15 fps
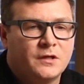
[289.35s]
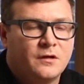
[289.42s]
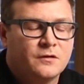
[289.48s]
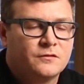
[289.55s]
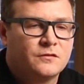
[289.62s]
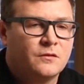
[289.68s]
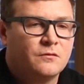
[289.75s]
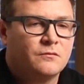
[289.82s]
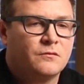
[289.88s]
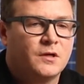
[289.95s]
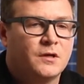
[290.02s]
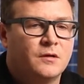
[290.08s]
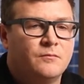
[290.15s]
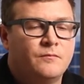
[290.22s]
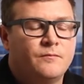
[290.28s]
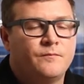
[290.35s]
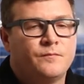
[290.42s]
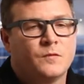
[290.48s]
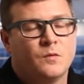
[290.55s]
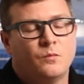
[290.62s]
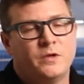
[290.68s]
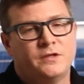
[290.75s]
It also,
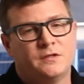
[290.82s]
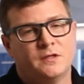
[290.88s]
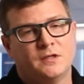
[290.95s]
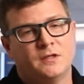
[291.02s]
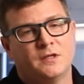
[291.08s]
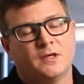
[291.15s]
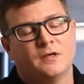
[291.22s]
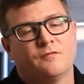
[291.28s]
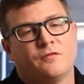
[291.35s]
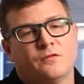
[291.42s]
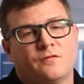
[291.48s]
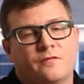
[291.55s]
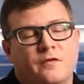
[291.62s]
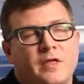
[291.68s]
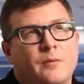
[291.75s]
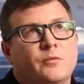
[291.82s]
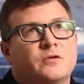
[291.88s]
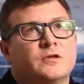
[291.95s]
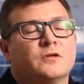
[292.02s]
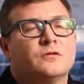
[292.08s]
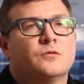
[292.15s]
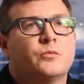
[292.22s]
we did, for that
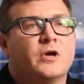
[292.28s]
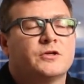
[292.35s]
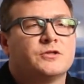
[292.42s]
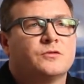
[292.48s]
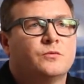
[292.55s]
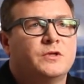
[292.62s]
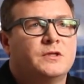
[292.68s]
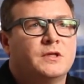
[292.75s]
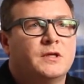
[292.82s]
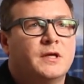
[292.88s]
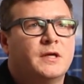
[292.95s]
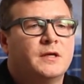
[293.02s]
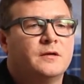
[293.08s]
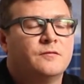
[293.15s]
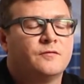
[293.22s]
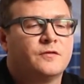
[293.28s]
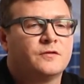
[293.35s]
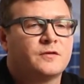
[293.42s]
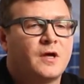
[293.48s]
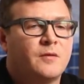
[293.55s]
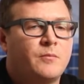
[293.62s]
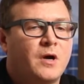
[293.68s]
particular project, we did a
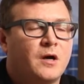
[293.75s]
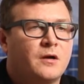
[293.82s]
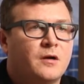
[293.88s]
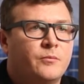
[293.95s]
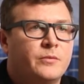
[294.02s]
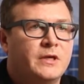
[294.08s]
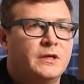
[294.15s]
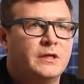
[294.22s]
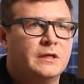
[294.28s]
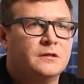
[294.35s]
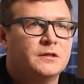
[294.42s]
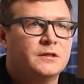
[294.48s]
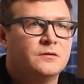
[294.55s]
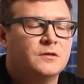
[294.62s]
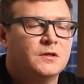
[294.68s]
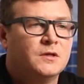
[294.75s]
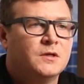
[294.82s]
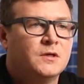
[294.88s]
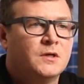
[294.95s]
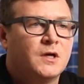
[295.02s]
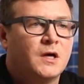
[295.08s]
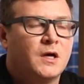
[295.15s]
facade mock-up in Italy,
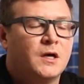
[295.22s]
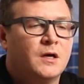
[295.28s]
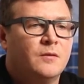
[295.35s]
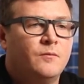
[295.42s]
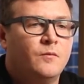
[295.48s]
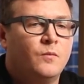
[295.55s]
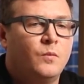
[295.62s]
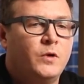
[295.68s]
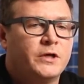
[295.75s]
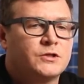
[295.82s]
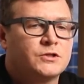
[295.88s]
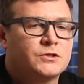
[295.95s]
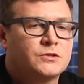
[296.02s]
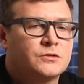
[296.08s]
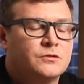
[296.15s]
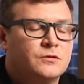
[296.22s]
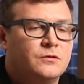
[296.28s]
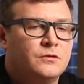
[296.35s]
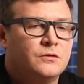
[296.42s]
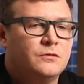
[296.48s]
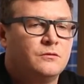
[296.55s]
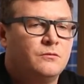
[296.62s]
which
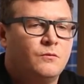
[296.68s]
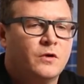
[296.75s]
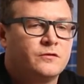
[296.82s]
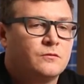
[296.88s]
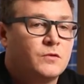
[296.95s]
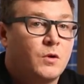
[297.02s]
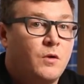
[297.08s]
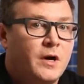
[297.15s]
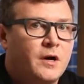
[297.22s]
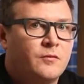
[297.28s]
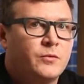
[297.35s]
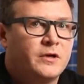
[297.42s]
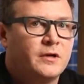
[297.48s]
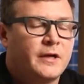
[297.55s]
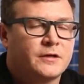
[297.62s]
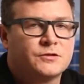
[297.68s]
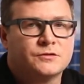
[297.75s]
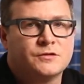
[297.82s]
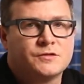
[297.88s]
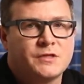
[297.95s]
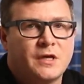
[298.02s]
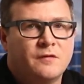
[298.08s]
wasn't required, but it
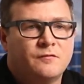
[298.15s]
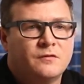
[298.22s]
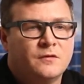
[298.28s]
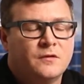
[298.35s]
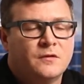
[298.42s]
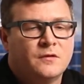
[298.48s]
actually saved